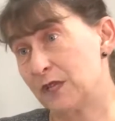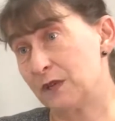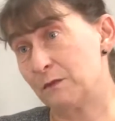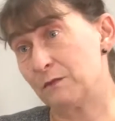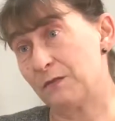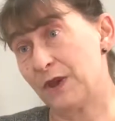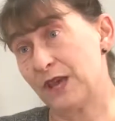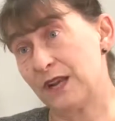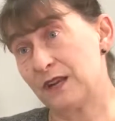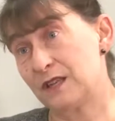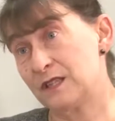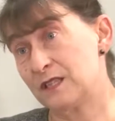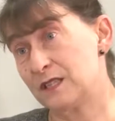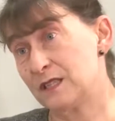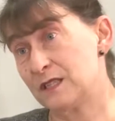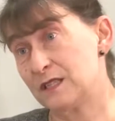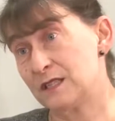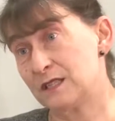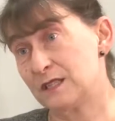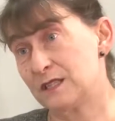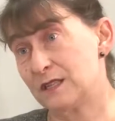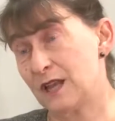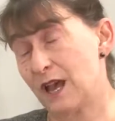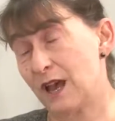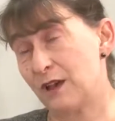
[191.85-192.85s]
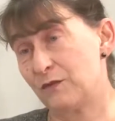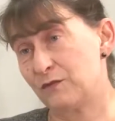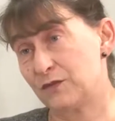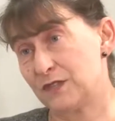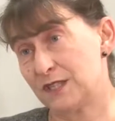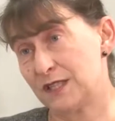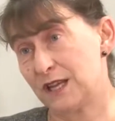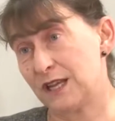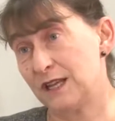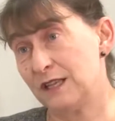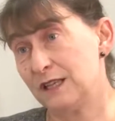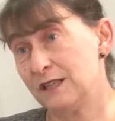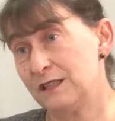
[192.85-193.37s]
competitors have
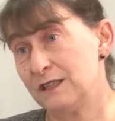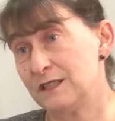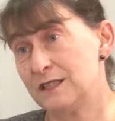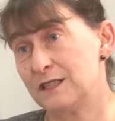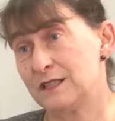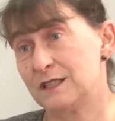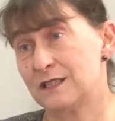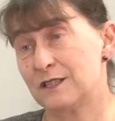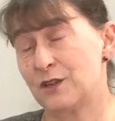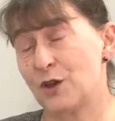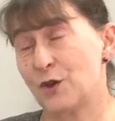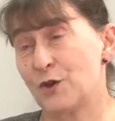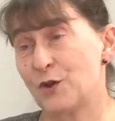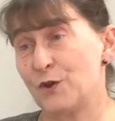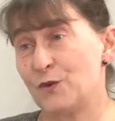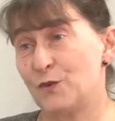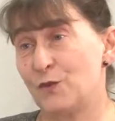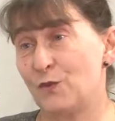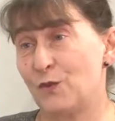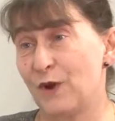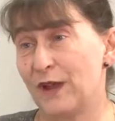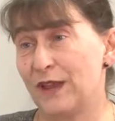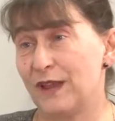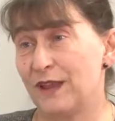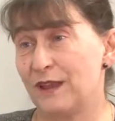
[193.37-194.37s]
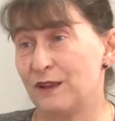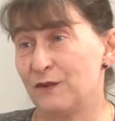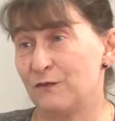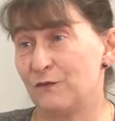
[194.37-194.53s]
seen. So we're